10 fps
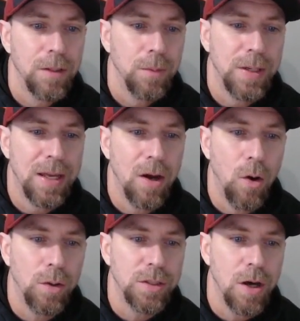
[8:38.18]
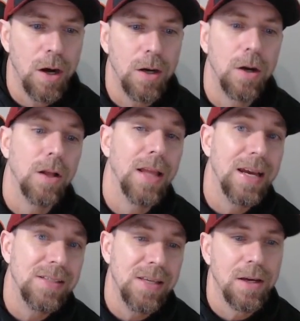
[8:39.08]
We get an old card or a
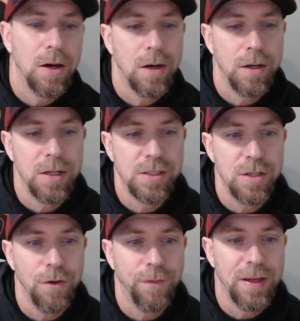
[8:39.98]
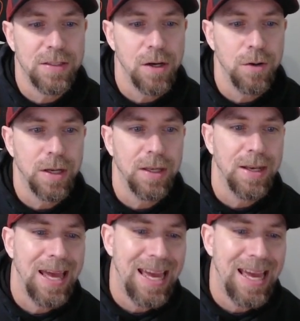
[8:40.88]
legacy card, a snowflake token,